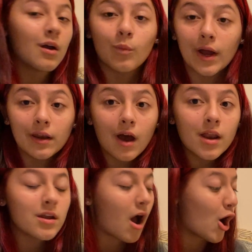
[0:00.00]
Why
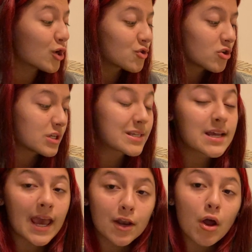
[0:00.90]
not? Ostriches
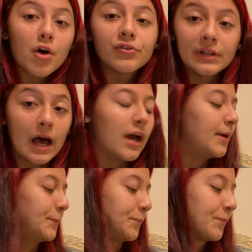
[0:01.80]
cannot fly.
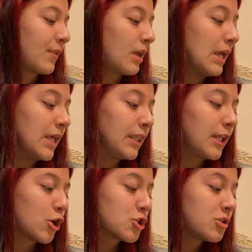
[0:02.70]

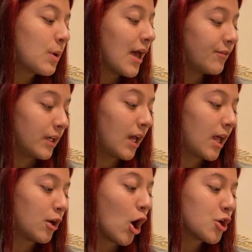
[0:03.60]
They are too heavy.
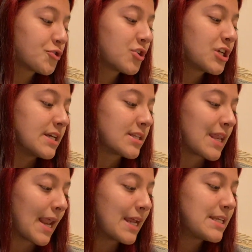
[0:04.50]
An ostrich is
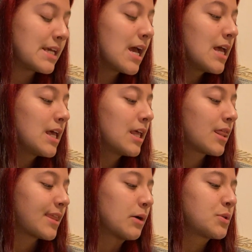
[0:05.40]

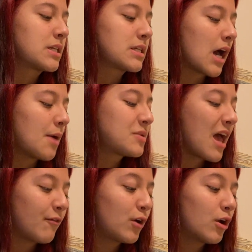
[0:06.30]
90,000 times
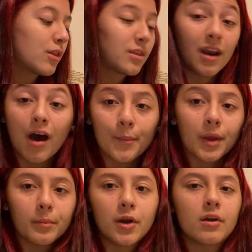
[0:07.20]
heavier than a
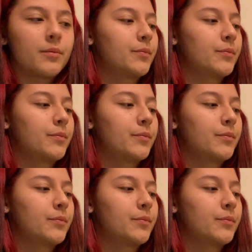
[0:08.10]
hummingbird.